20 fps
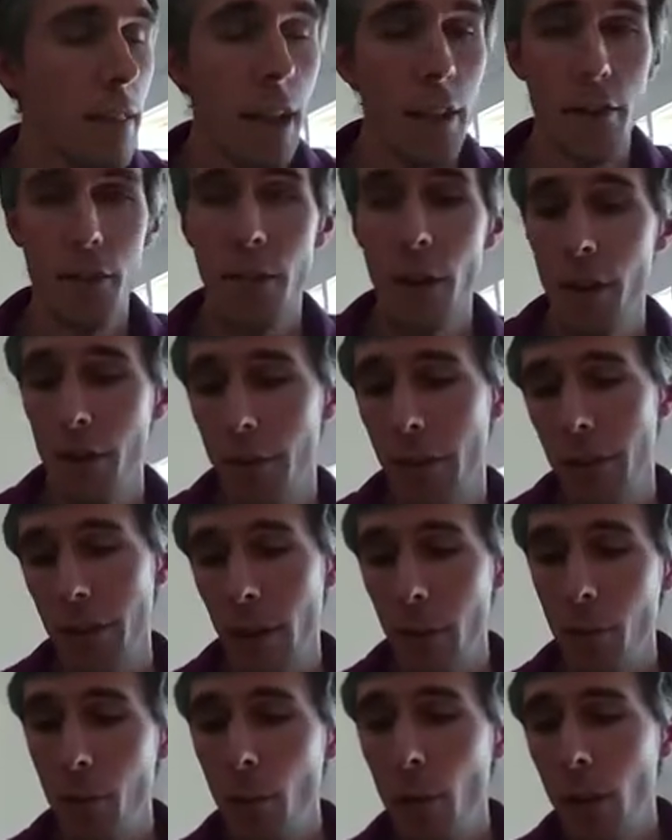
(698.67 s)
That's the first
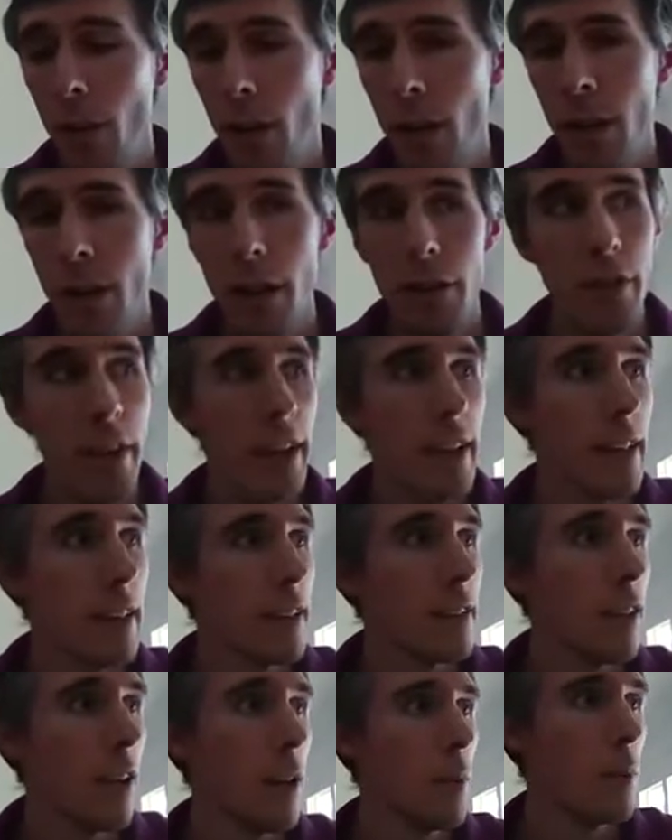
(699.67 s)
example. The second
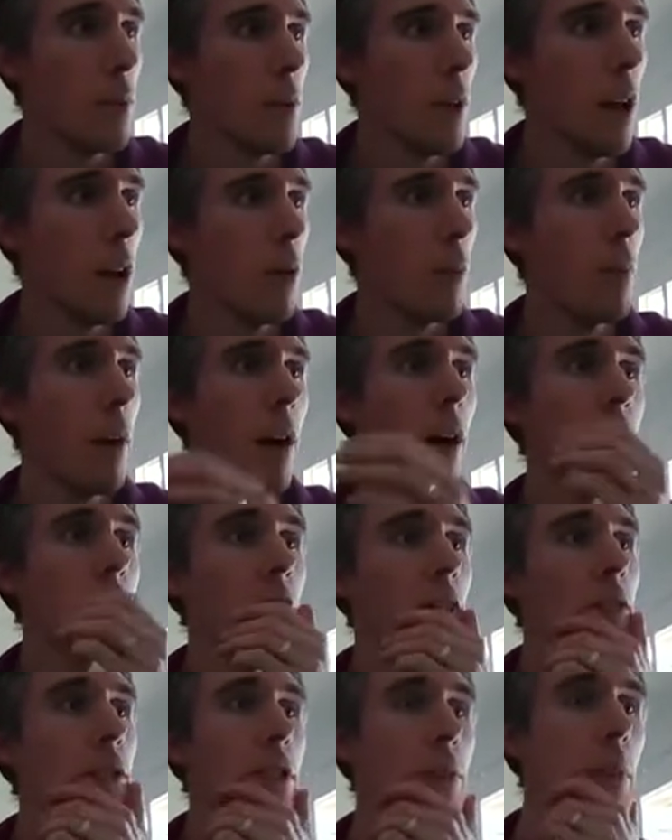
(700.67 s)
example, I will pass
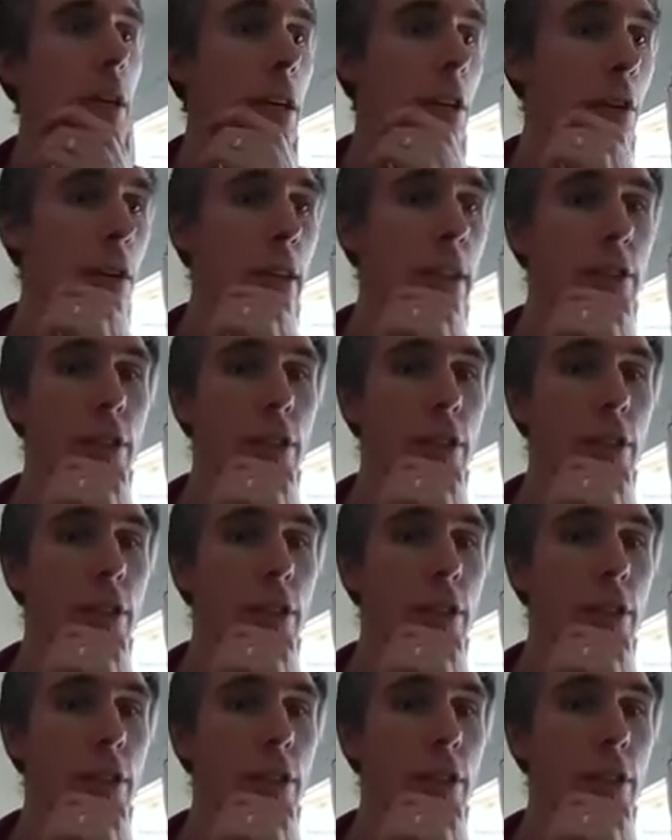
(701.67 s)
over to my colleague,